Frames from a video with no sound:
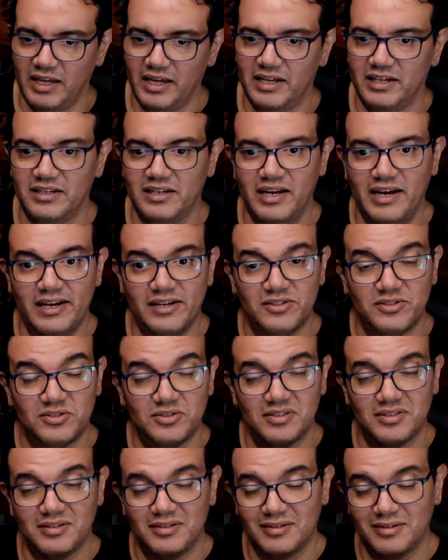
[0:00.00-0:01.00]
And
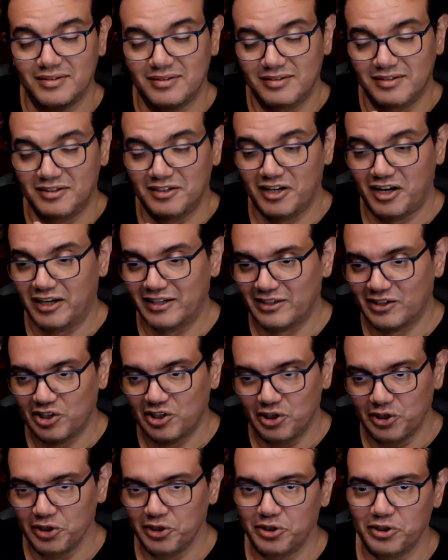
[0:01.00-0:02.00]
that's
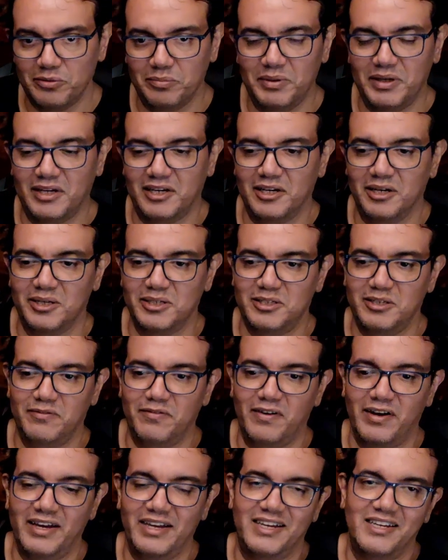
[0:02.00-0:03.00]
not good, because
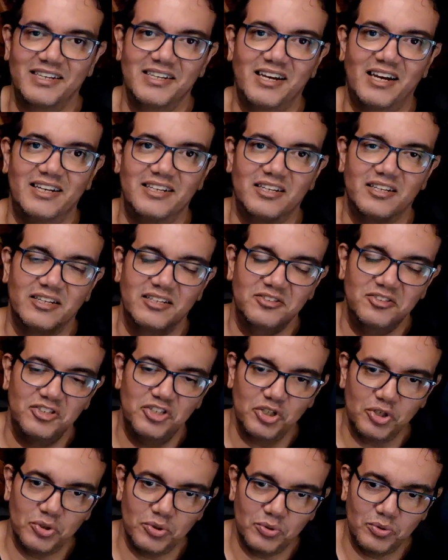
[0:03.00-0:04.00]
if I cannot
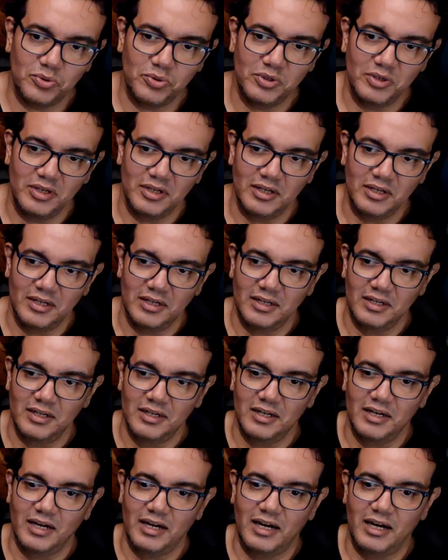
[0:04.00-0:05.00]
undo,
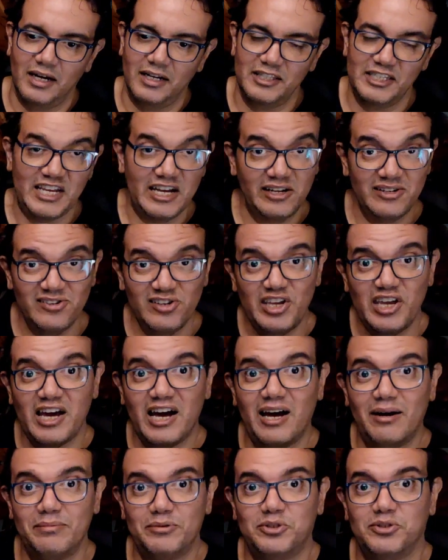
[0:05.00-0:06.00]
the only
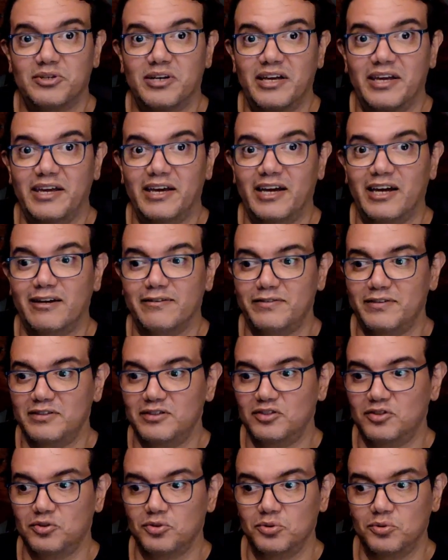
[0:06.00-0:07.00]
option I have
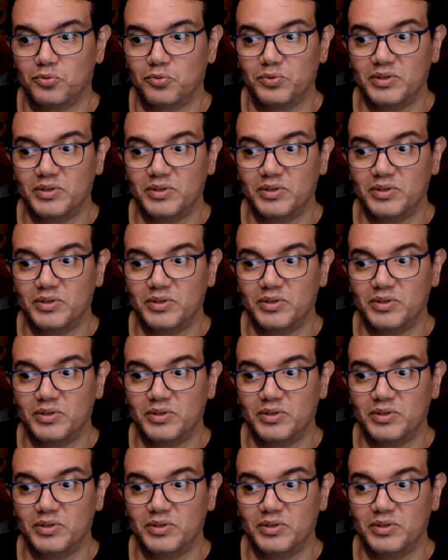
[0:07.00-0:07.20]
is to